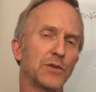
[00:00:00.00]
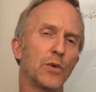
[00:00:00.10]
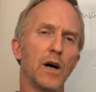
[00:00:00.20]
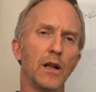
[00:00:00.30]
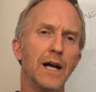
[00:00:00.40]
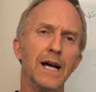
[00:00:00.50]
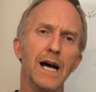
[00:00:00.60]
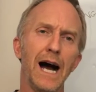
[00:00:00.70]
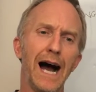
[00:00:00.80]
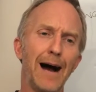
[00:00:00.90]
well,
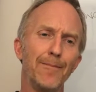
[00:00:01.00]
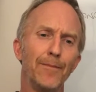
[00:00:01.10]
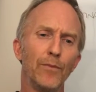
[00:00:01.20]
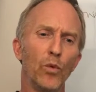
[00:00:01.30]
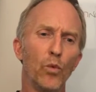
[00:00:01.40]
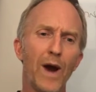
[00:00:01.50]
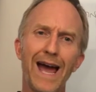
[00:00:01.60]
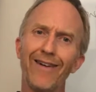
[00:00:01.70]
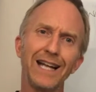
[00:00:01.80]
where